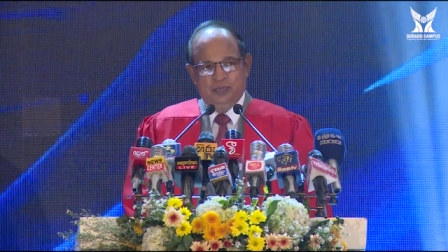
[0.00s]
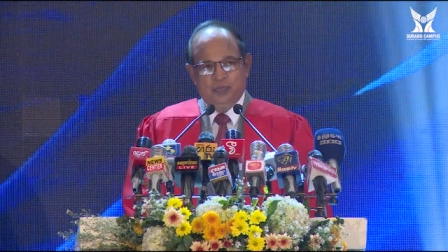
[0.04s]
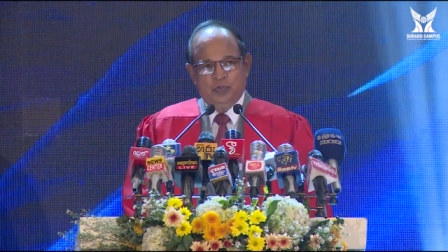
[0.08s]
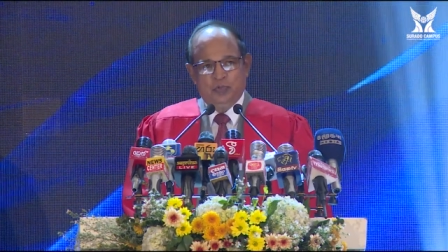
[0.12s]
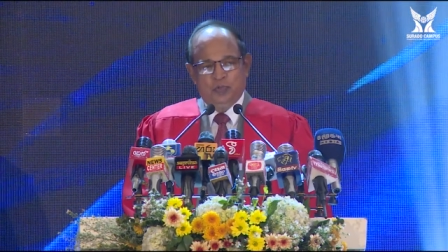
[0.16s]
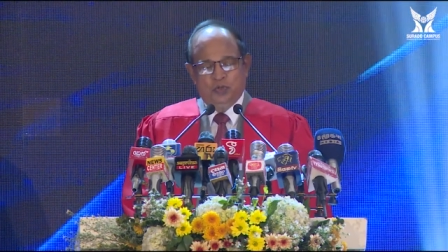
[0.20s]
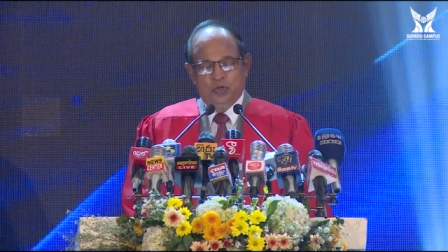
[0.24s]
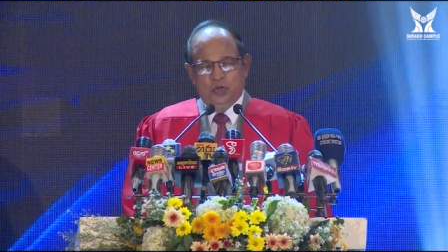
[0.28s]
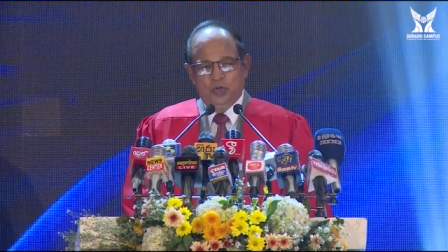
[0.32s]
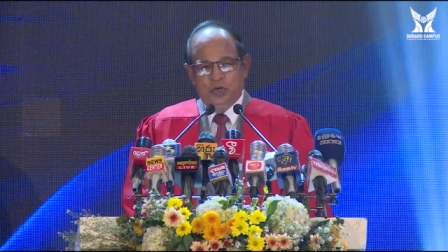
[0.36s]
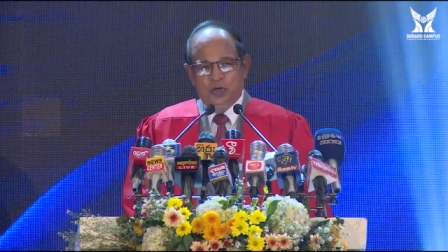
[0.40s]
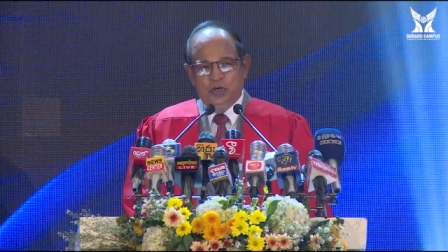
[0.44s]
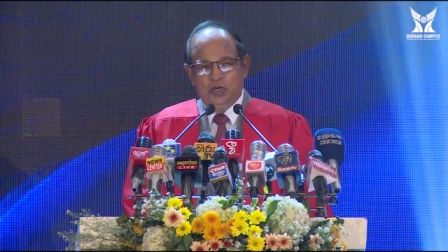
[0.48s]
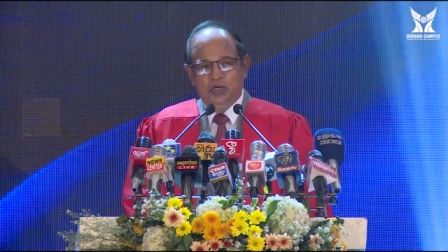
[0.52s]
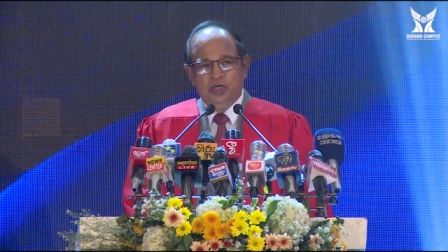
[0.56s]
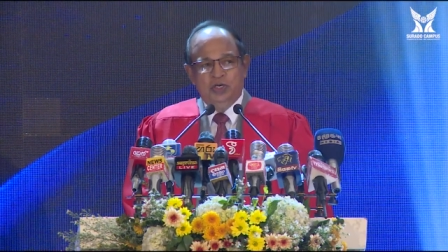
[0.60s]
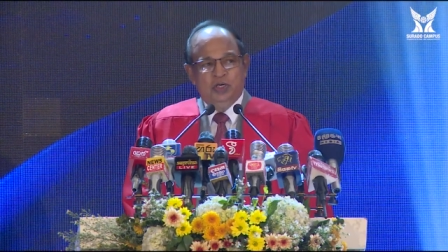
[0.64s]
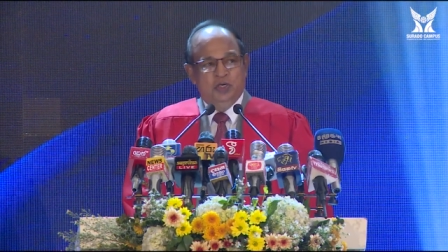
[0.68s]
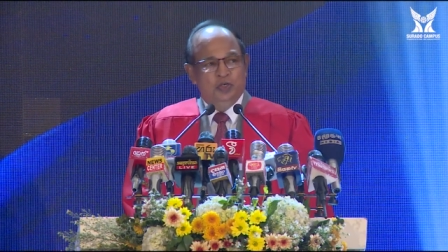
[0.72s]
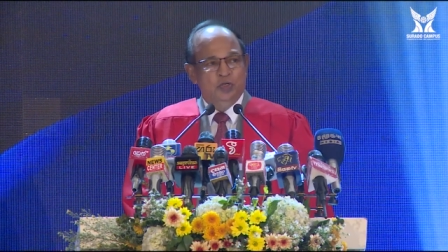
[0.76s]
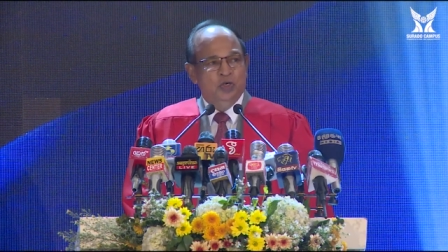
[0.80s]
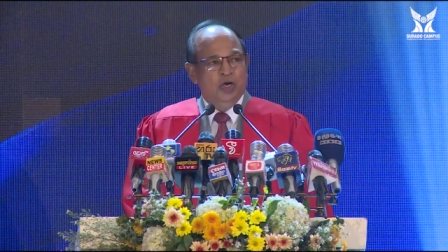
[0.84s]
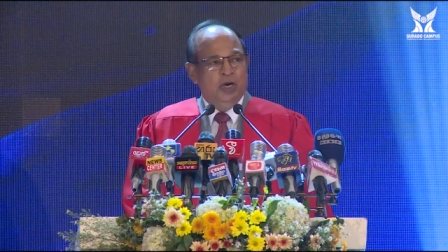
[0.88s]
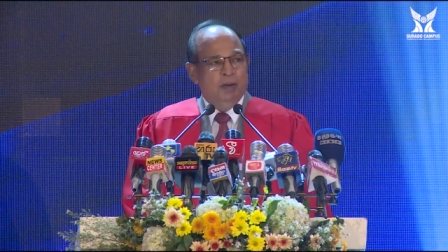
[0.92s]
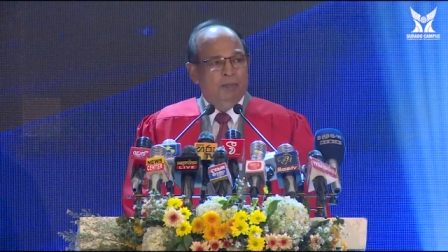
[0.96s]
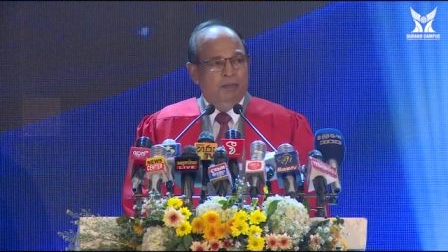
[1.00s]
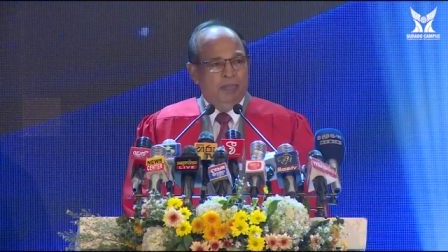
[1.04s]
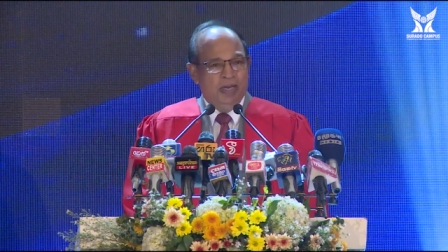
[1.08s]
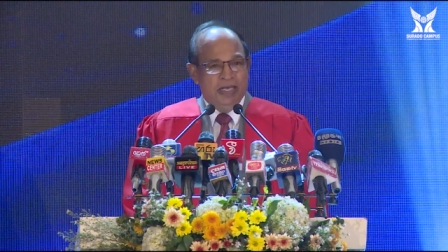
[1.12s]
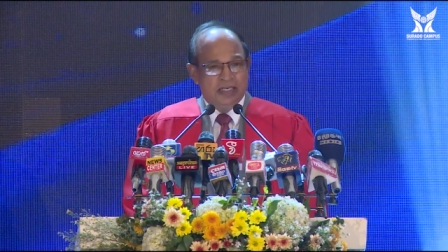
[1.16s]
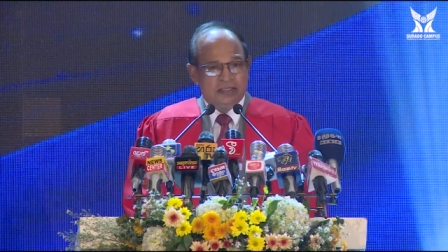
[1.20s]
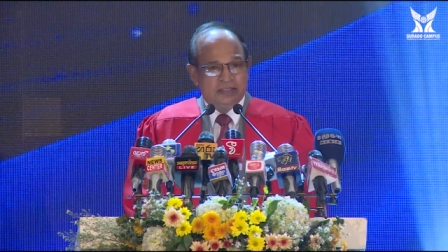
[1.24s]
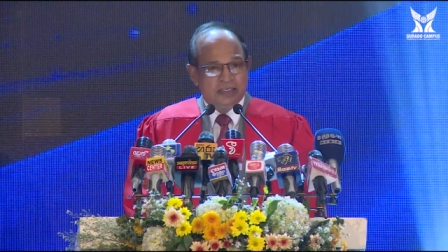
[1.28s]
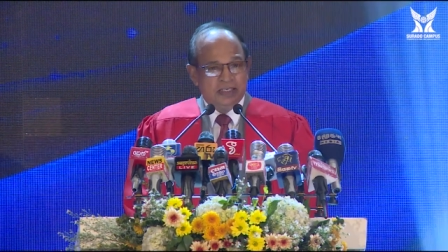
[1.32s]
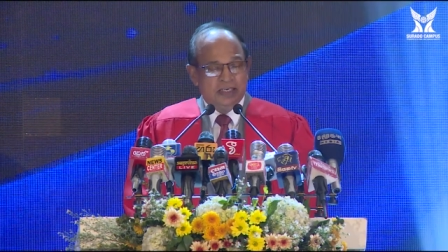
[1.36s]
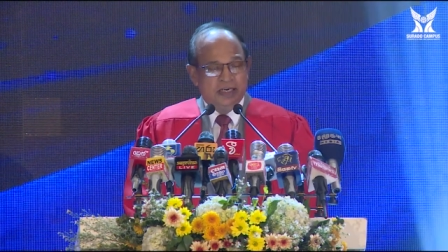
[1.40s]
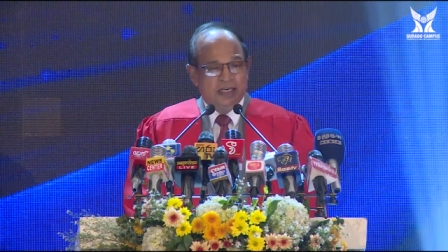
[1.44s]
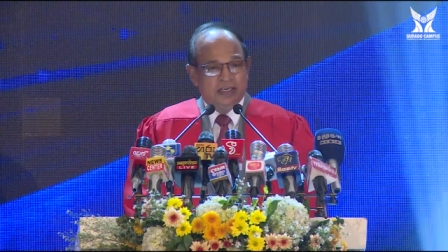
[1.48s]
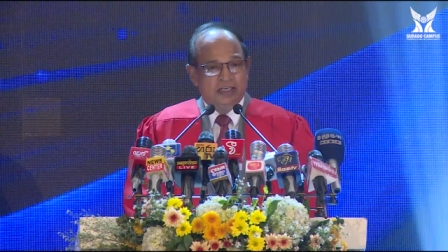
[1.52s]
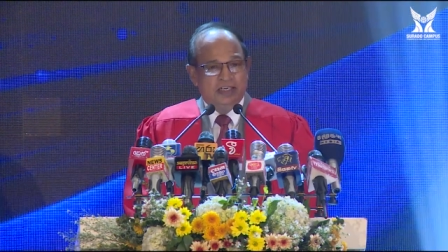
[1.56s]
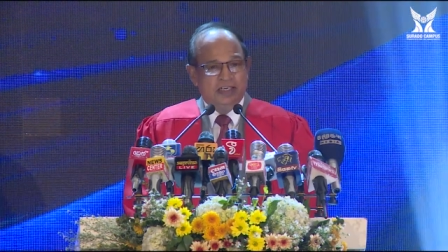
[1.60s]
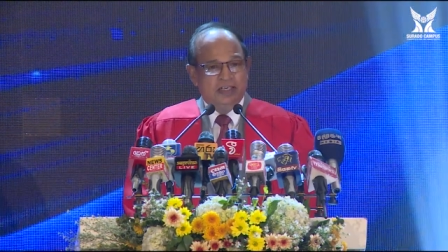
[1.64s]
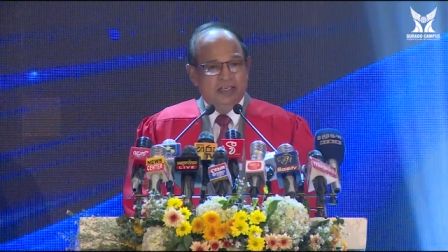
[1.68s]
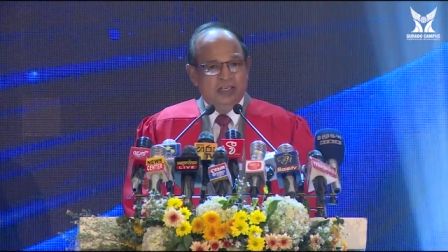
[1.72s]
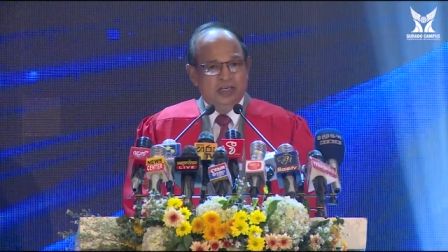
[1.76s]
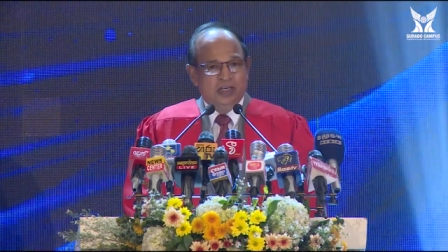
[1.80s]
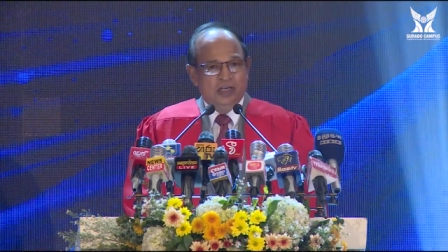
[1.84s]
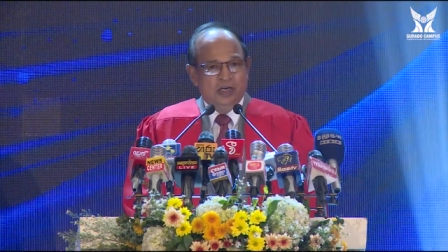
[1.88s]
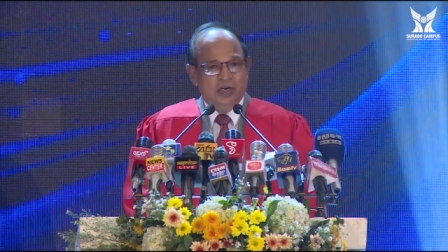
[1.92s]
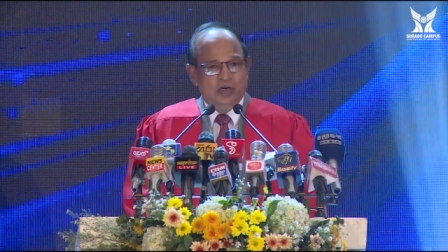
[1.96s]
So you are blessed,
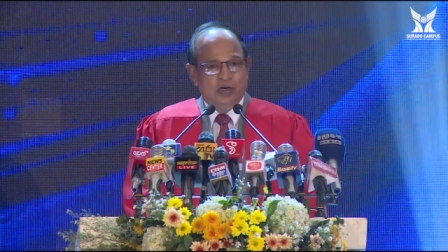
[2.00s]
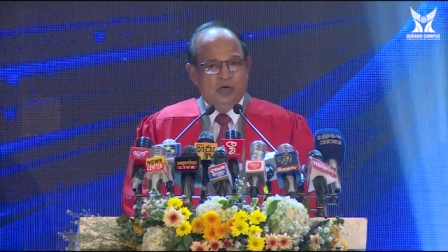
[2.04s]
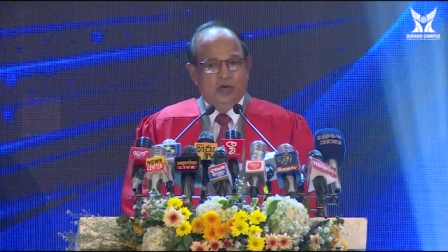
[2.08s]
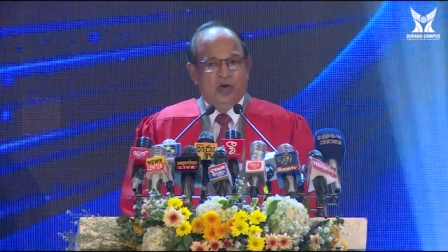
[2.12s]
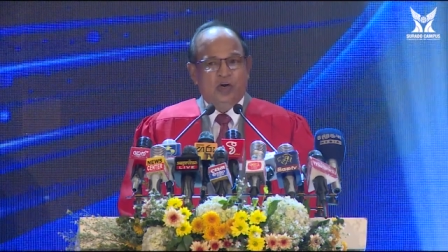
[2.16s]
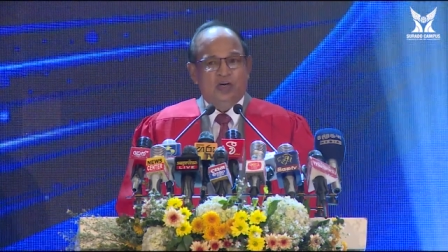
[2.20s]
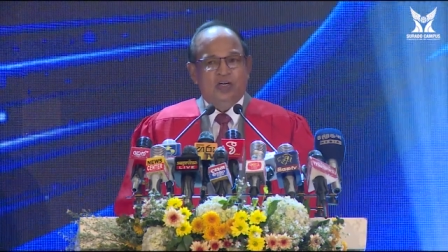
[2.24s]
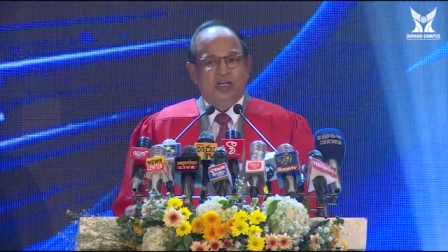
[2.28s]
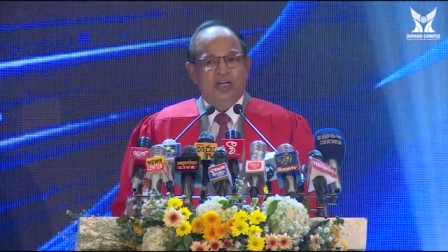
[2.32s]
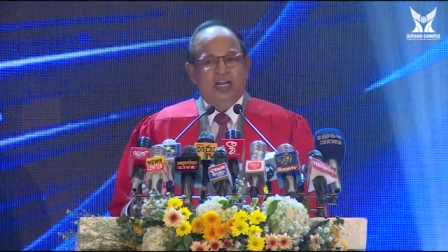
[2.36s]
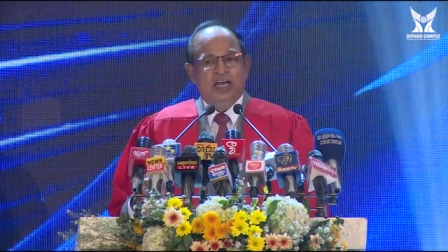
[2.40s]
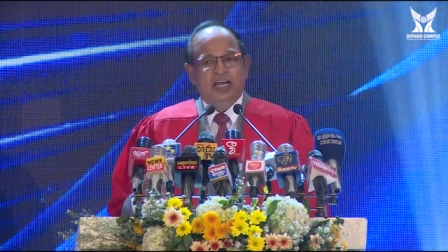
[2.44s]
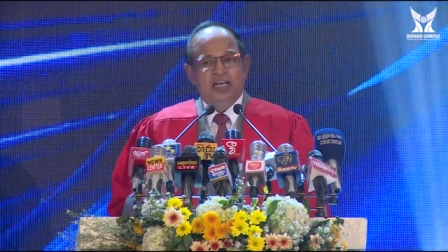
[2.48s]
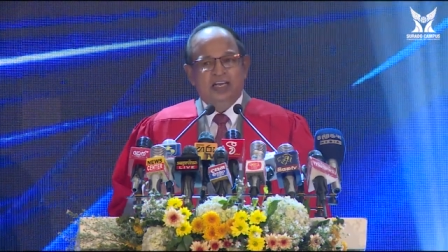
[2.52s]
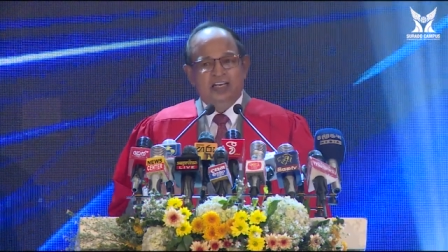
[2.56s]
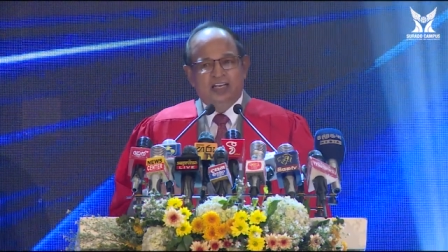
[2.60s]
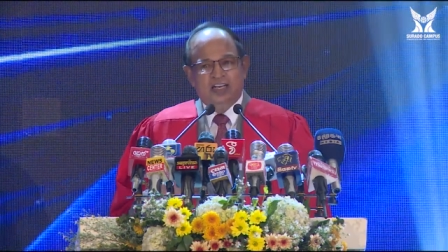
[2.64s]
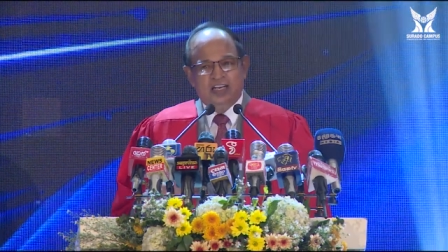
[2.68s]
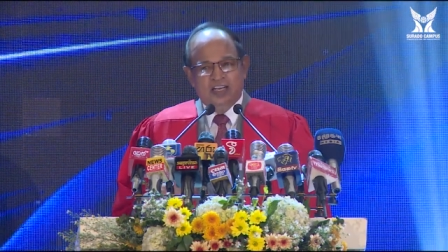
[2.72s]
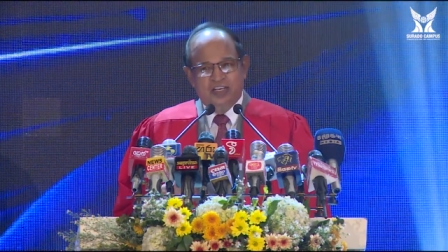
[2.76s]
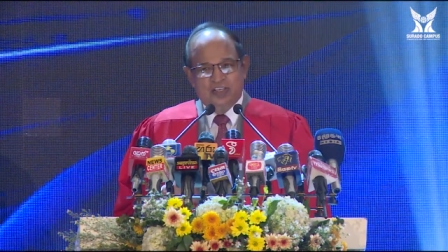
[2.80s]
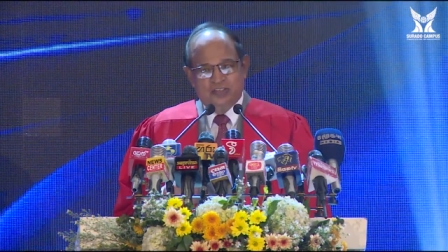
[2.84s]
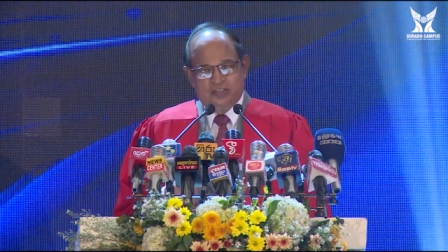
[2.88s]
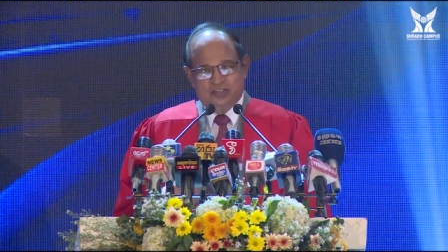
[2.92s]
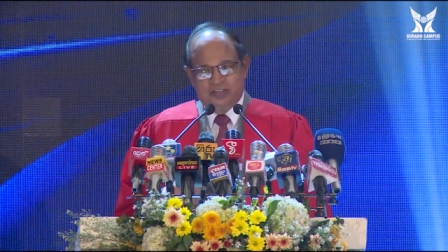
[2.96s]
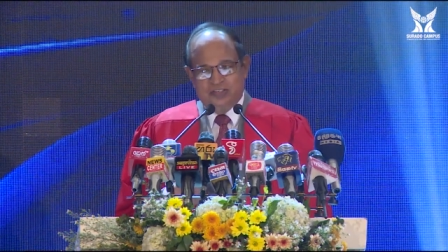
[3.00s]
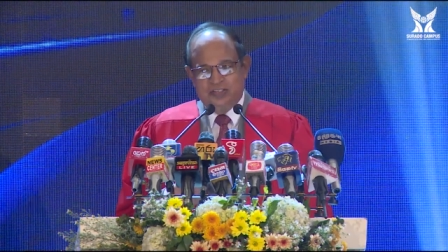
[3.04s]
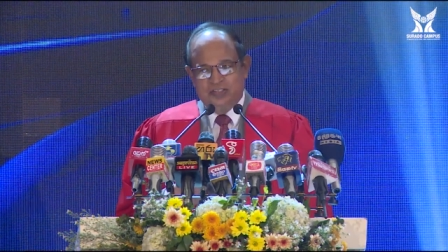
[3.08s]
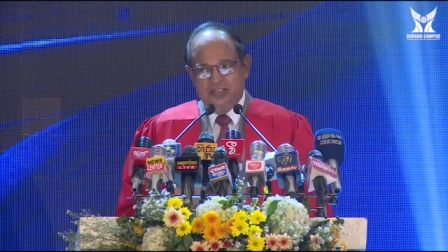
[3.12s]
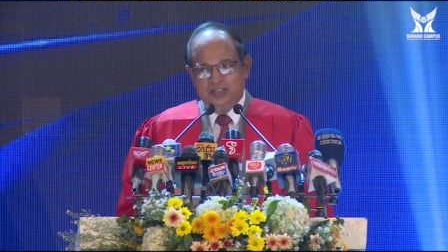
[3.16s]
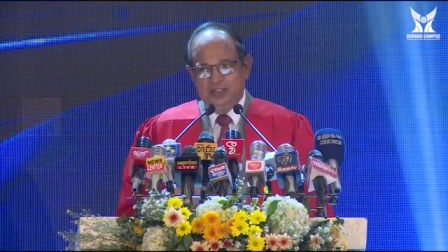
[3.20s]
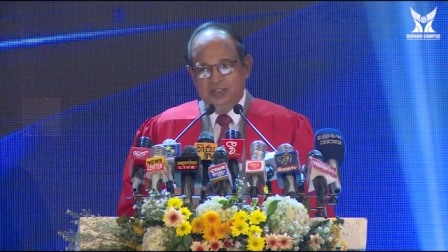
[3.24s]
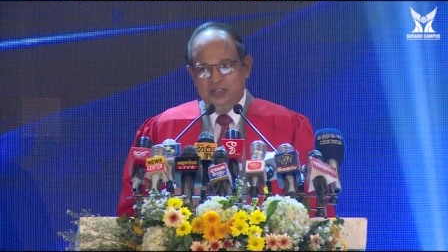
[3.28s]
not like us,